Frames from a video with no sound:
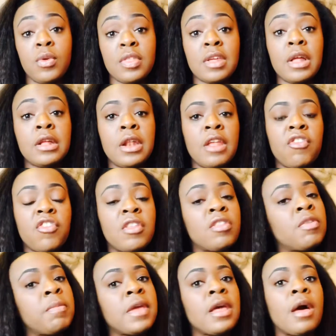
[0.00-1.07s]
a clinician
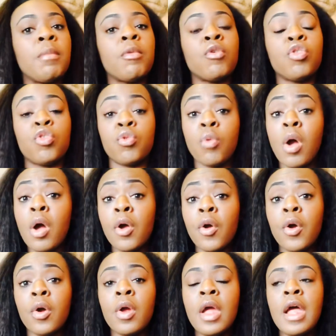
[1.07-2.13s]
to become
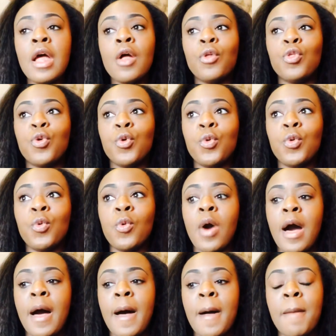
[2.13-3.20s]
stronger, to
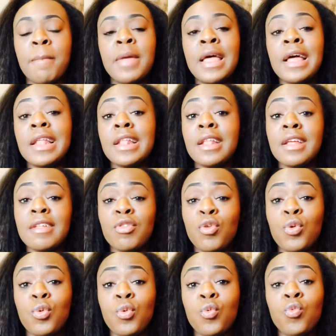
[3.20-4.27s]

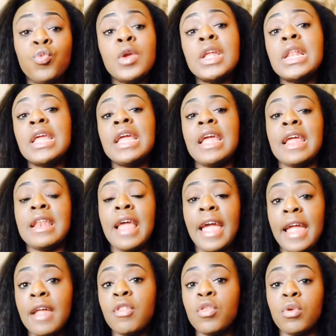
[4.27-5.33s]
really
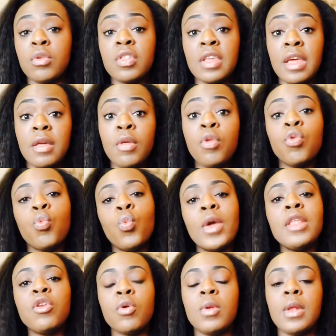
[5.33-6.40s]
enhance your skills
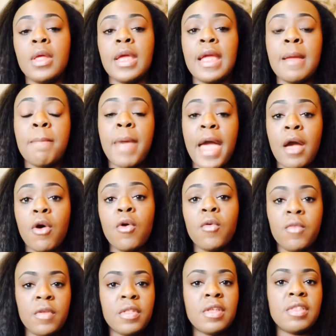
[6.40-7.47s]
when you're looking back
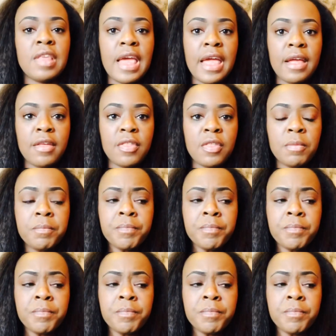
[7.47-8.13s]
over the text.